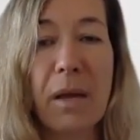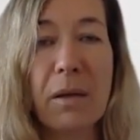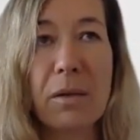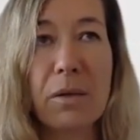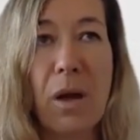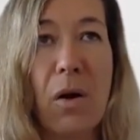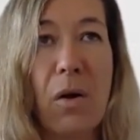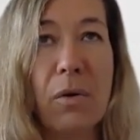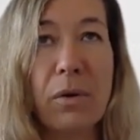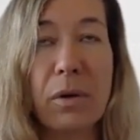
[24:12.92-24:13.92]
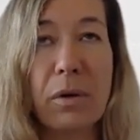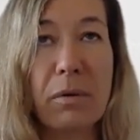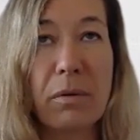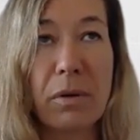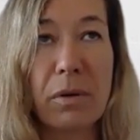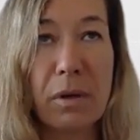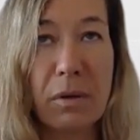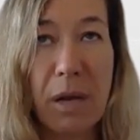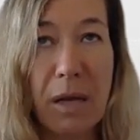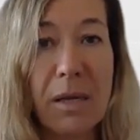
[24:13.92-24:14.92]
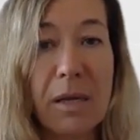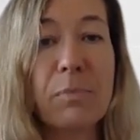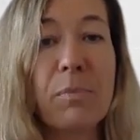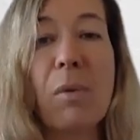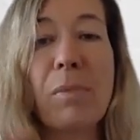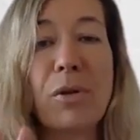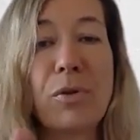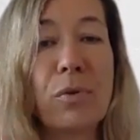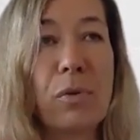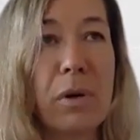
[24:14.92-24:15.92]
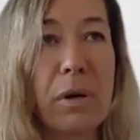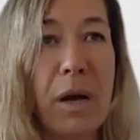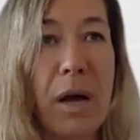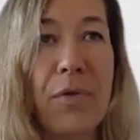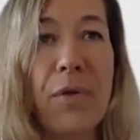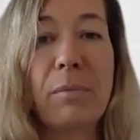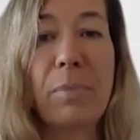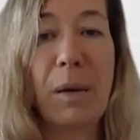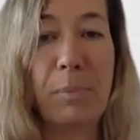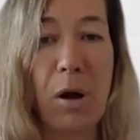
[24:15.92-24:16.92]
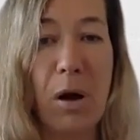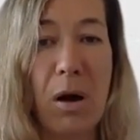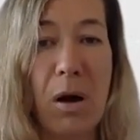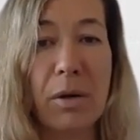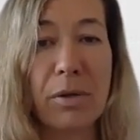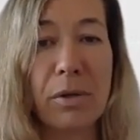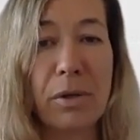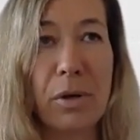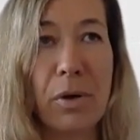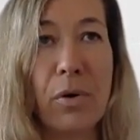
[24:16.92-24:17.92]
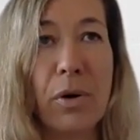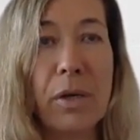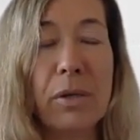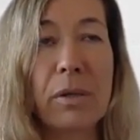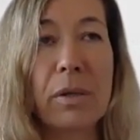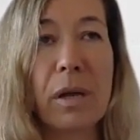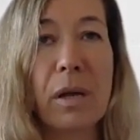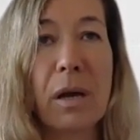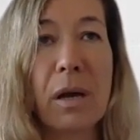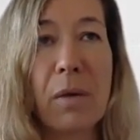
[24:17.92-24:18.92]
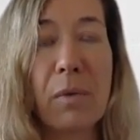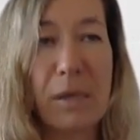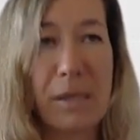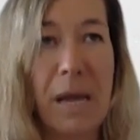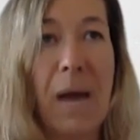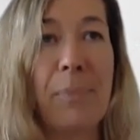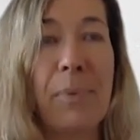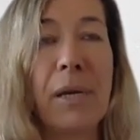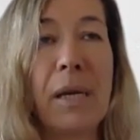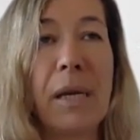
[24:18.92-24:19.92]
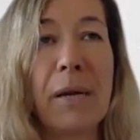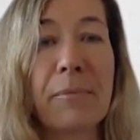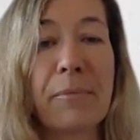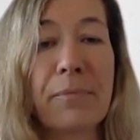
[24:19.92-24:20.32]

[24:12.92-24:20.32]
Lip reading: So in this moment, do nothing but pause, notice what's happening.